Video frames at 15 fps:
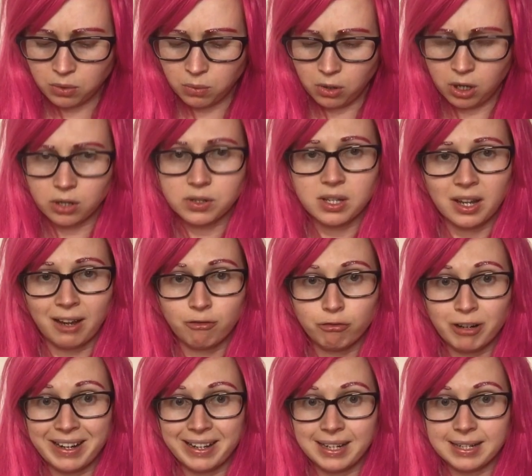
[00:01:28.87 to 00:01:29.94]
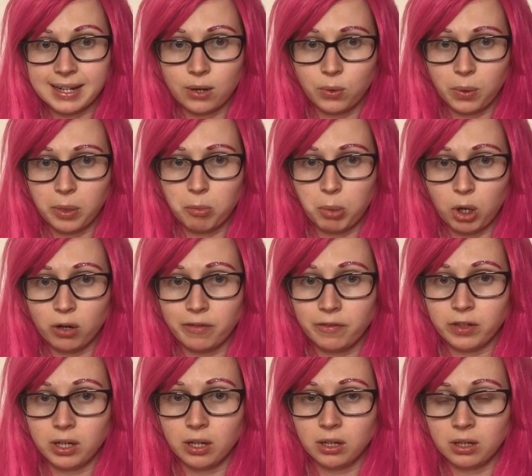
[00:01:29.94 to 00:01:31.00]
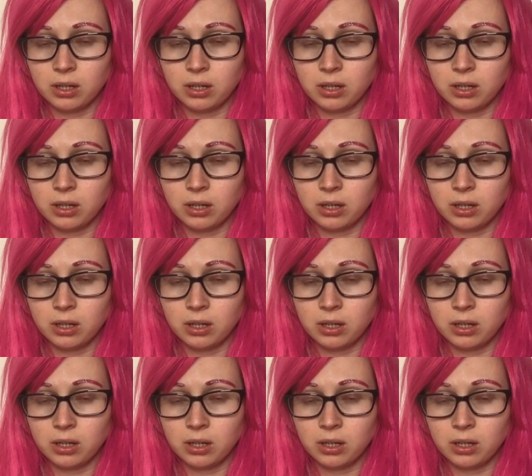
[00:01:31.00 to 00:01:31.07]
was? I've written it down on the board for you.